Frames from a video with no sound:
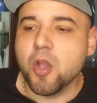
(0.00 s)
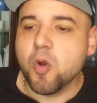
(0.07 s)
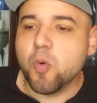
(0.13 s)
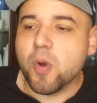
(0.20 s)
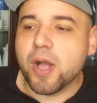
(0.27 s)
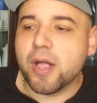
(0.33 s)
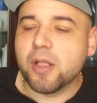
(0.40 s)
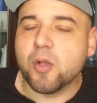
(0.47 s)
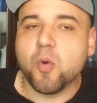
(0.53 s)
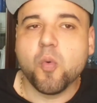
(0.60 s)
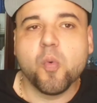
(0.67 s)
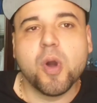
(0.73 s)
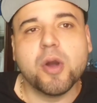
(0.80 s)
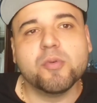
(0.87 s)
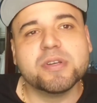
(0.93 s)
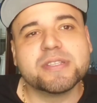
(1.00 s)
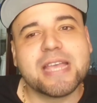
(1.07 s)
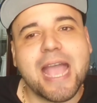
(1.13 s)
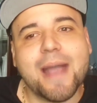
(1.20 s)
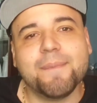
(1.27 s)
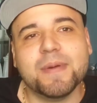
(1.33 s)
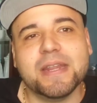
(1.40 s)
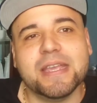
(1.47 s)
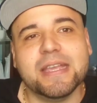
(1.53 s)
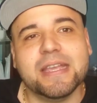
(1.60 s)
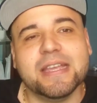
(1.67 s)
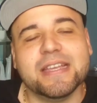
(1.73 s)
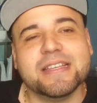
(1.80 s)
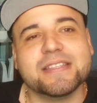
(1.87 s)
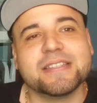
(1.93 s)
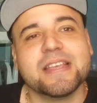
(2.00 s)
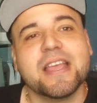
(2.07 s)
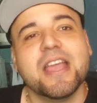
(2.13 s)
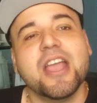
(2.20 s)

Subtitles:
Well, what was happening is